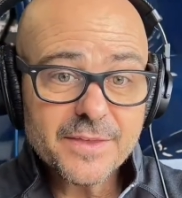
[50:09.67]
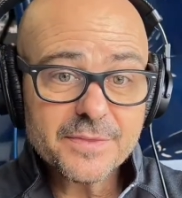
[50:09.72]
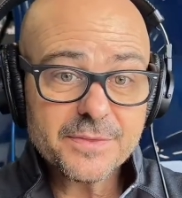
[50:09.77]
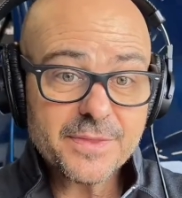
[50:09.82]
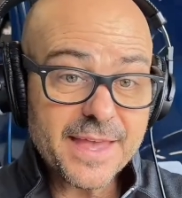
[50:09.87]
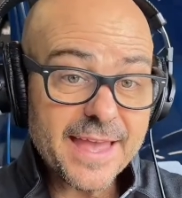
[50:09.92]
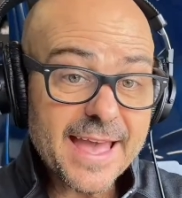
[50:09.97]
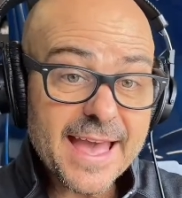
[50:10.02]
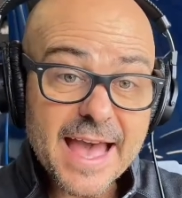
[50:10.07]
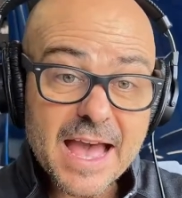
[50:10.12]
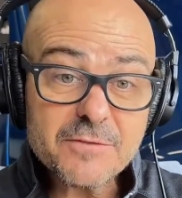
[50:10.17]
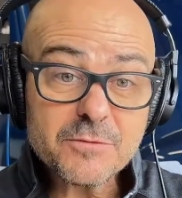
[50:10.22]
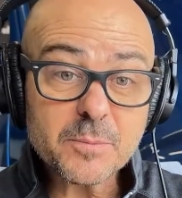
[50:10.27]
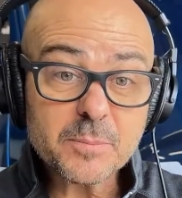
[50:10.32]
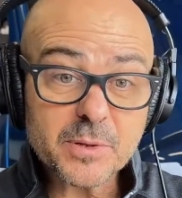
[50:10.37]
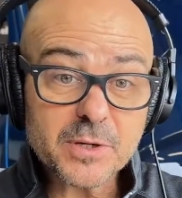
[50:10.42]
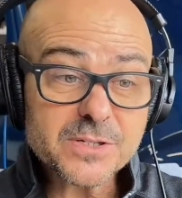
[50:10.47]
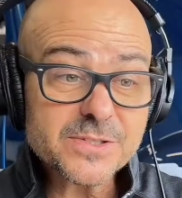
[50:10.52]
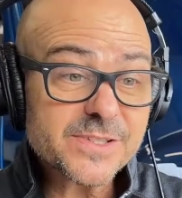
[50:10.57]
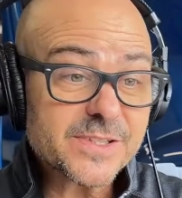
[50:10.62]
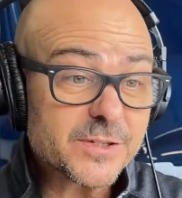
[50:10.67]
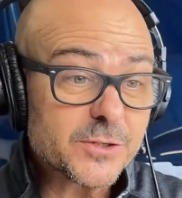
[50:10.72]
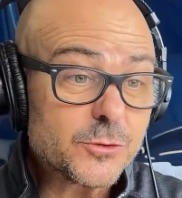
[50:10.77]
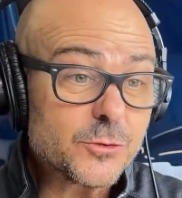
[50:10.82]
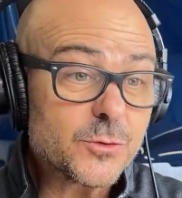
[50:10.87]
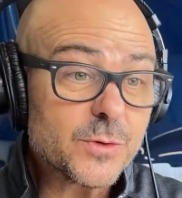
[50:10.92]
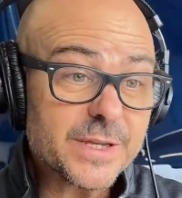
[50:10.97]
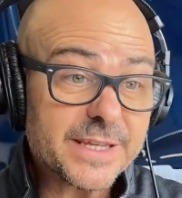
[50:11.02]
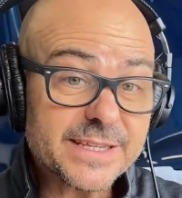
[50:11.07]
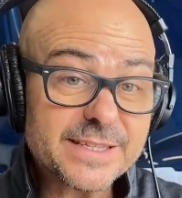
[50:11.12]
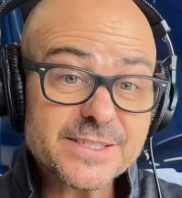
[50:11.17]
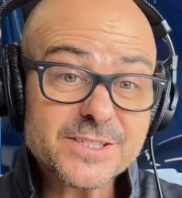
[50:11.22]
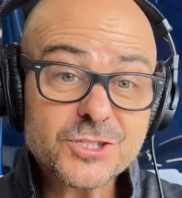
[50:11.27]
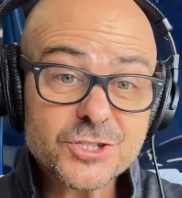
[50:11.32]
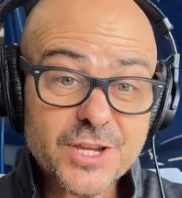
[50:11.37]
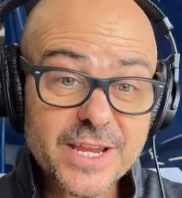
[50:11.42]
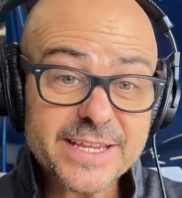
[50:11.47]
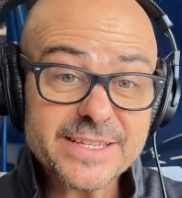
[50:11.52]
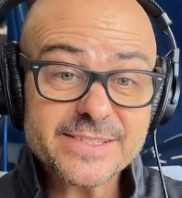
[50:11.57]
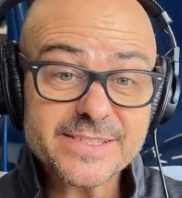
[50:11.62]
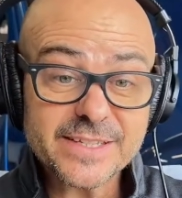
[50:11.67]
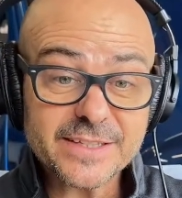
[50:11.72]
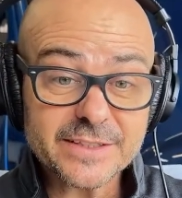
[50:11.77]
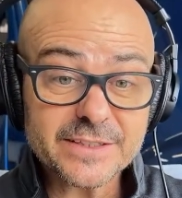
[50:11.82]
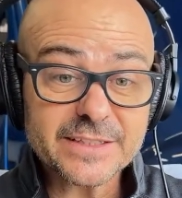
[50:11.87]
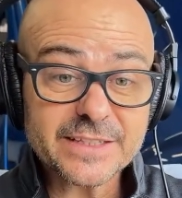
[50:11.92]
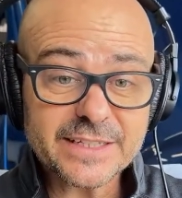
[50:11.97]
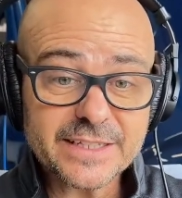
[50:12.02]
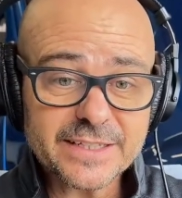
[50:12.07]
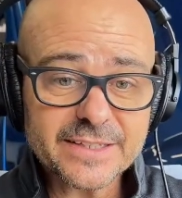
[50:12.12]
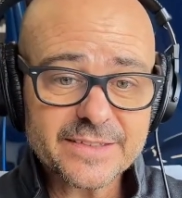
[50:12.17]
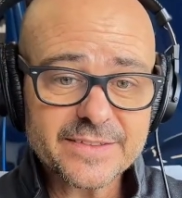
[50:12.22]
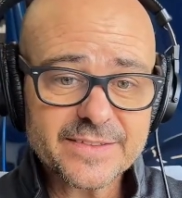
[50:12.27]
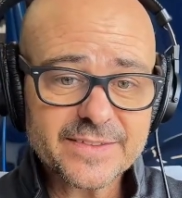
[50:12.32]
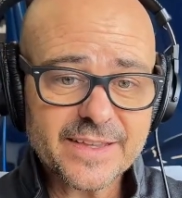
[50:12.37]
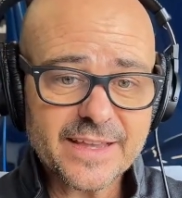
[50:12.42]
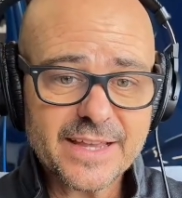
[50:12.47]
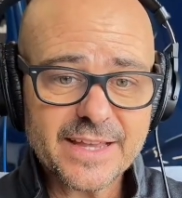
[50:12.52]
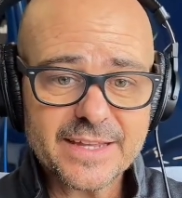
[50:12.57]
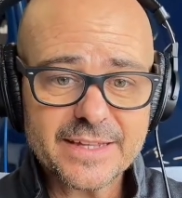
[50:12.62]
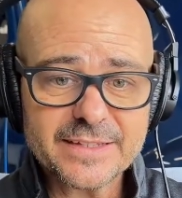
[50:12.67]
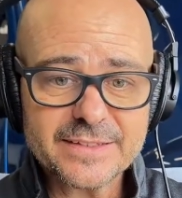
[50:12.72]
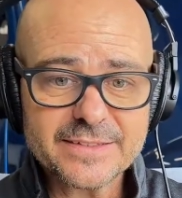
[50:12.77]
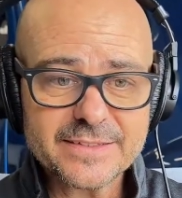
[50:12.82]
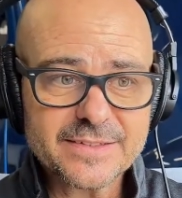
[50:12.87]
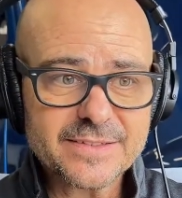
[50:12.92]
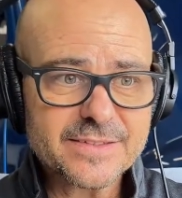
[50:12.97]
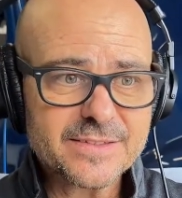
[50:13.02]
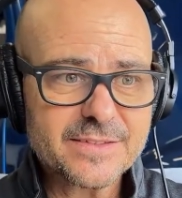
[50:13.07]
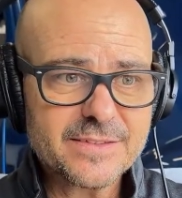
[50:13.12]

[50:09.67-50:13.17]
they have a person who is chasing leads and